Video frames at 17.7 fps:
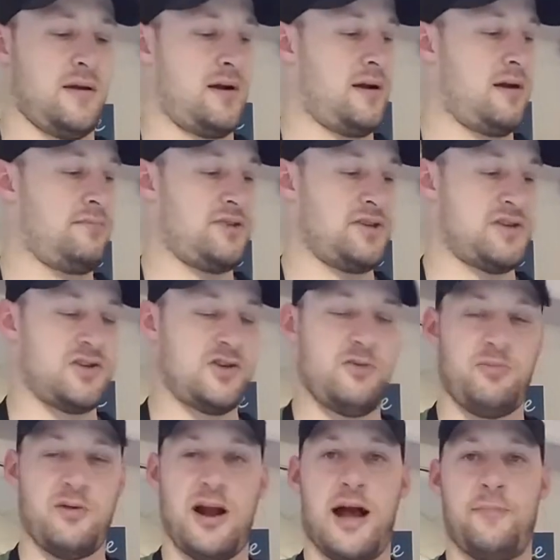I'm just
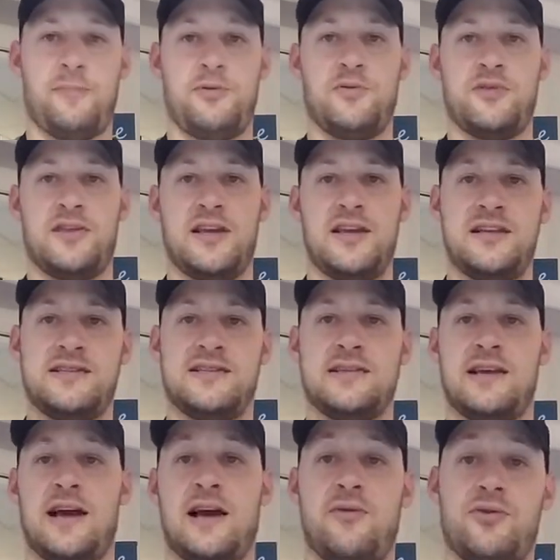super happy with these.
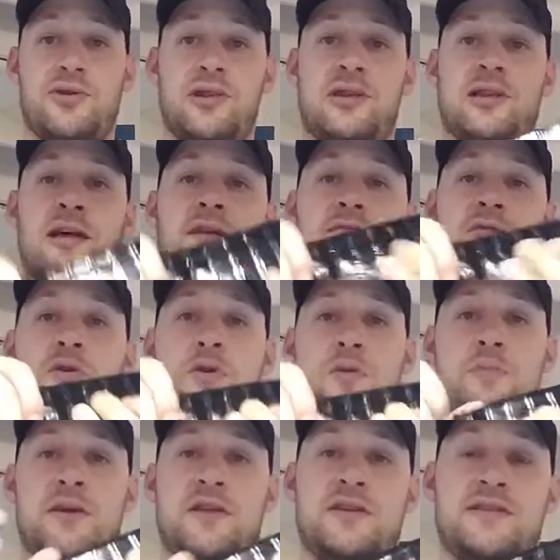I would love your
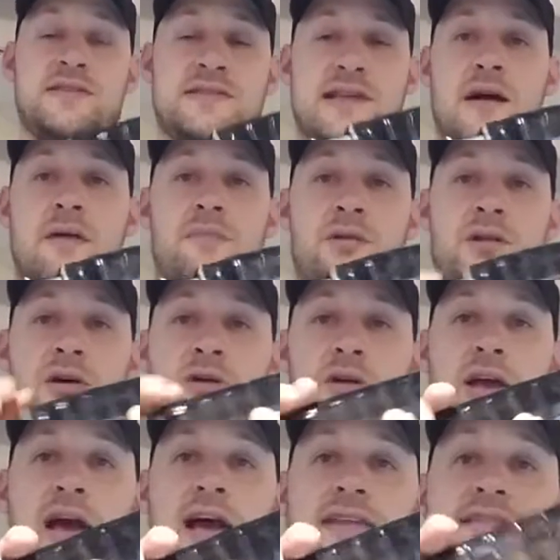opinions down below,
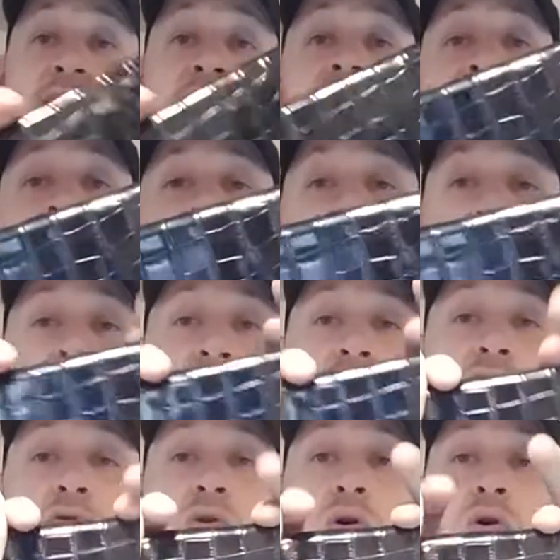guys.
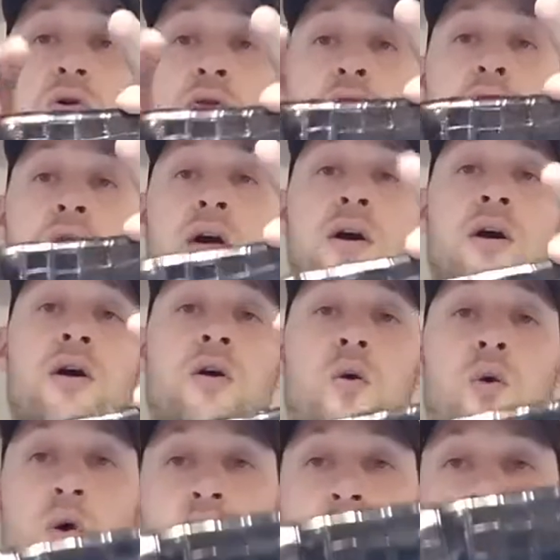If you own
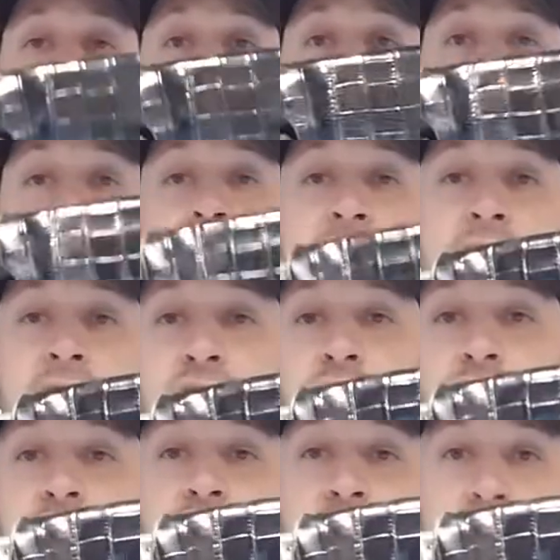or have ever
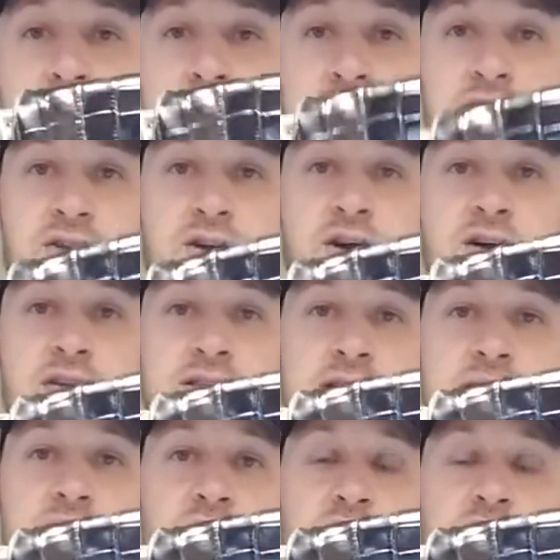handled a dark
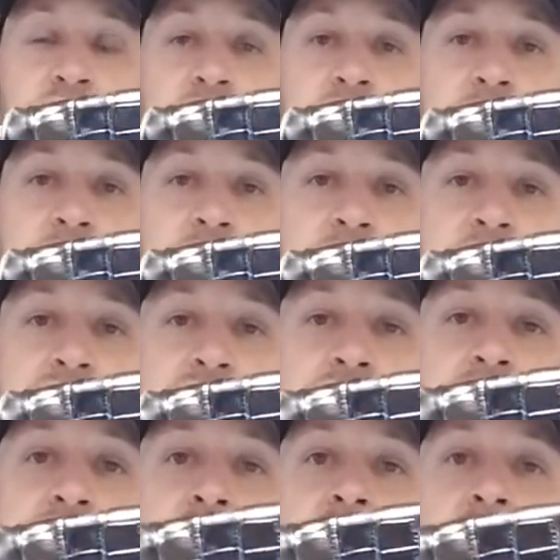timber honey
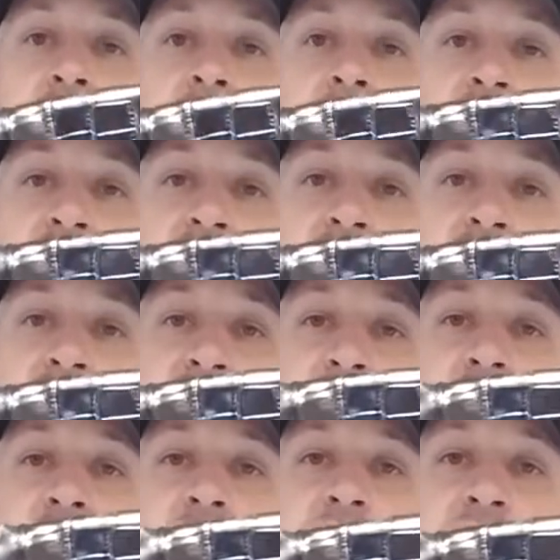badger, please
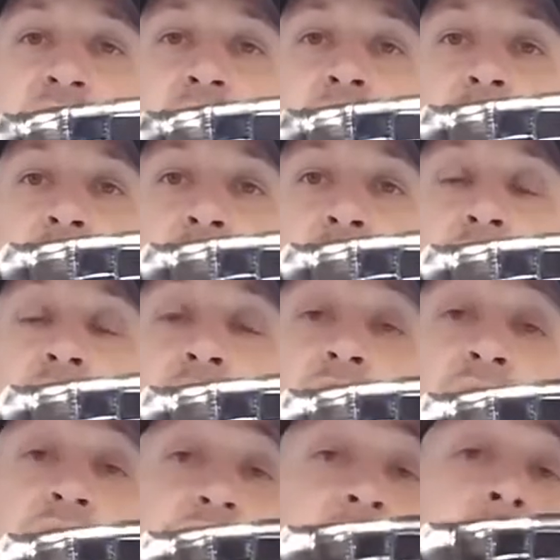comment down below.
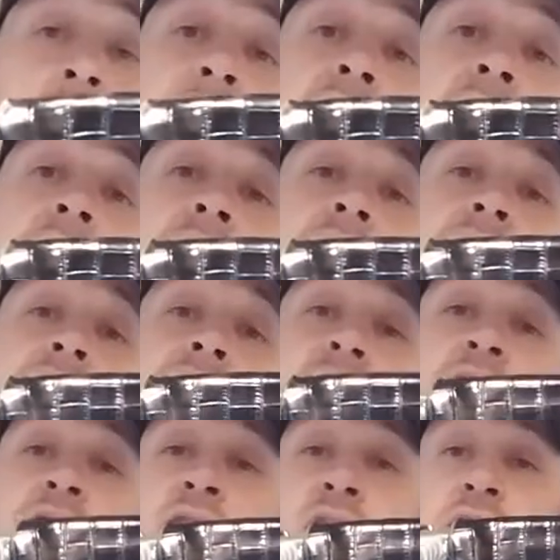For that matter, if
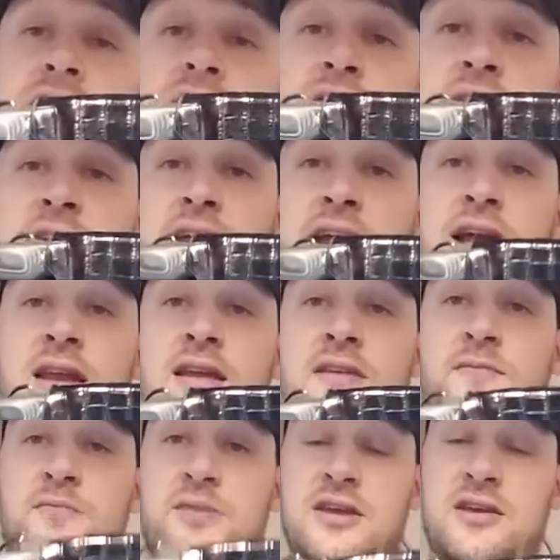you've handled any
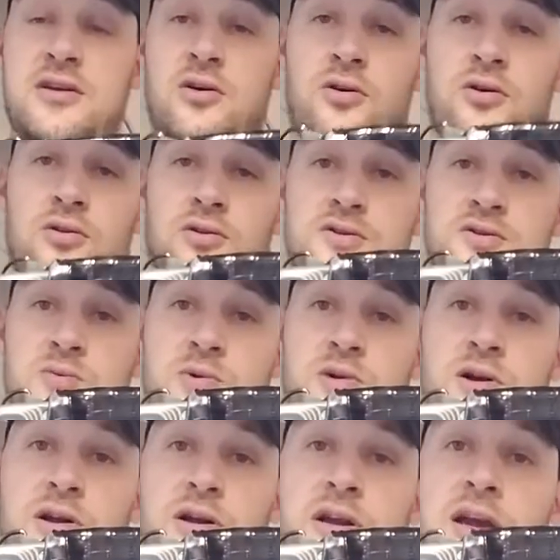of Pete Kohler's
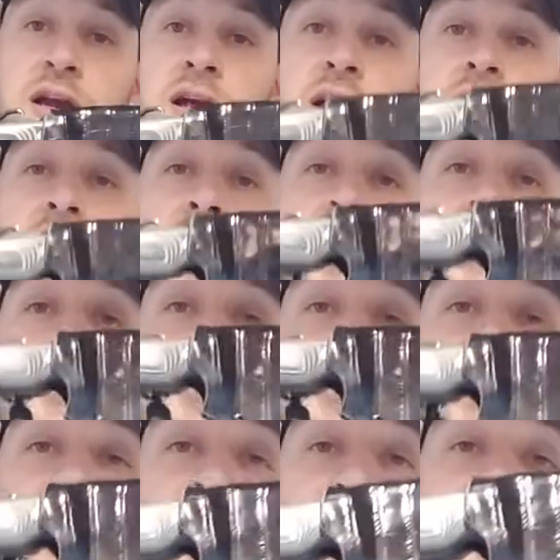work, I
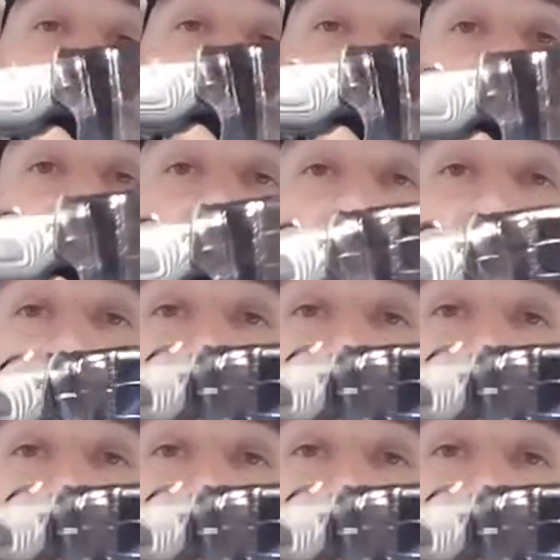would love to